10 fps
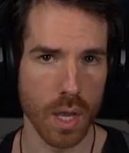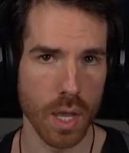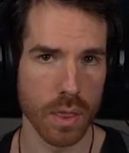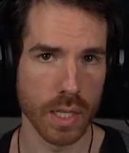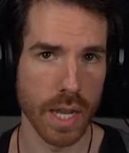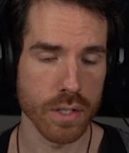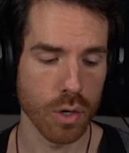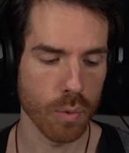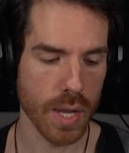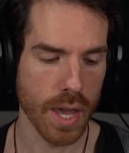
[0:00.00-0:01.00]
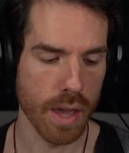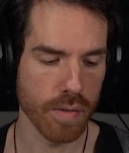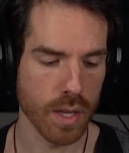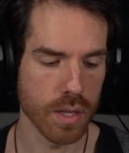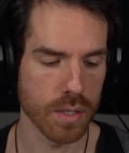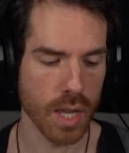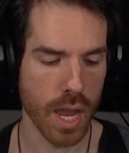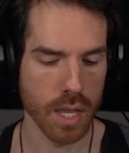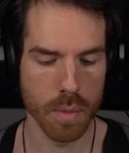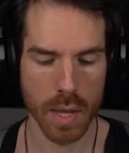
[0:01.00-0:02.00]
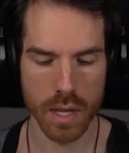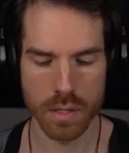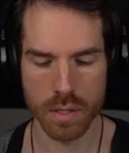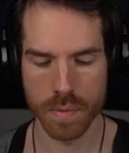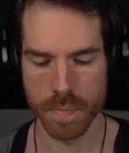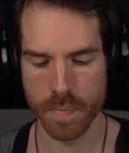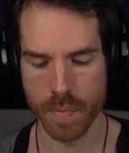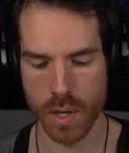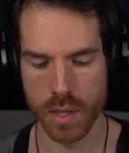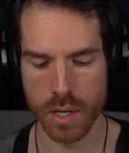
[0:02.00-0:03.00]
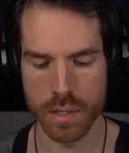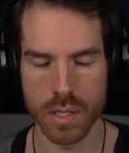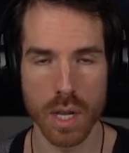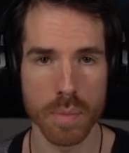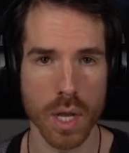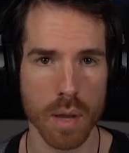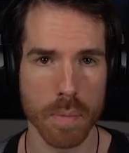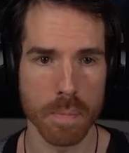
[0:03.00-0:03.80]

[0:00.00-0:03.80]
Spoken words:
The last chord we have is A in the bass, and then a C up top.